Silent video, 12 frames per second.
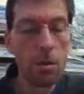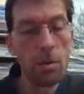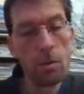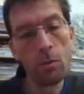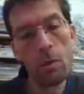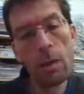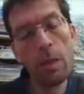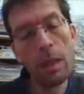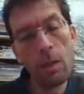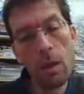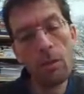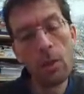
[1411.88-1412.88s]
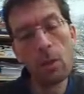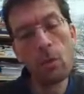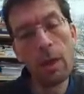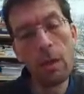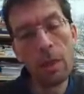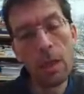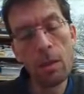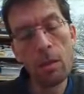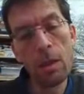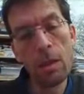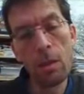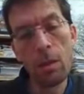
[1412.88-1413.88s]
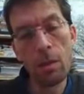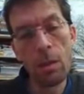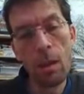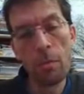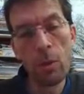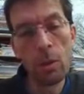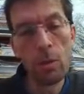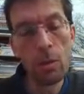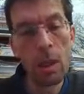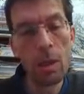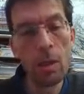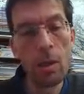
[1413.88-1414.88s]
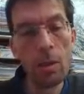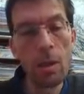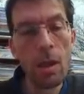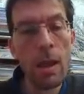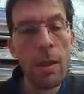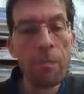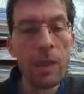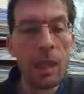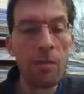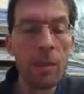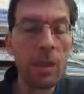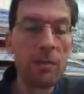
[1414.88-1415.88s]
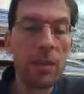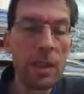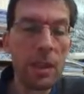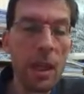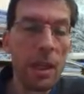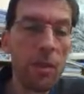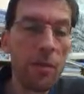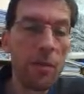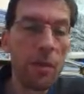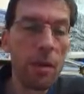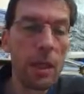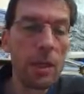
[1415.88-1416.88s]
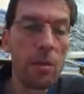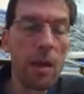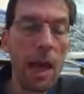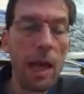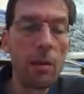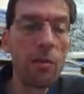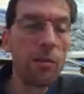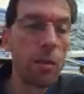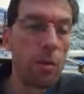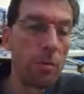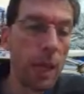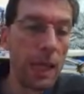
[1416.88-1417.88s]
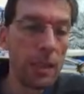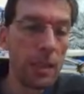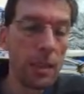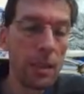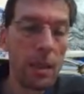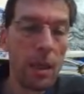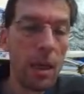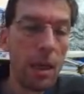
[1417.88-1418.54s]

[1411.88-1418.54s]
square meter after square meter. It's not absolutely not, even if it's kind of a little alluvial basin,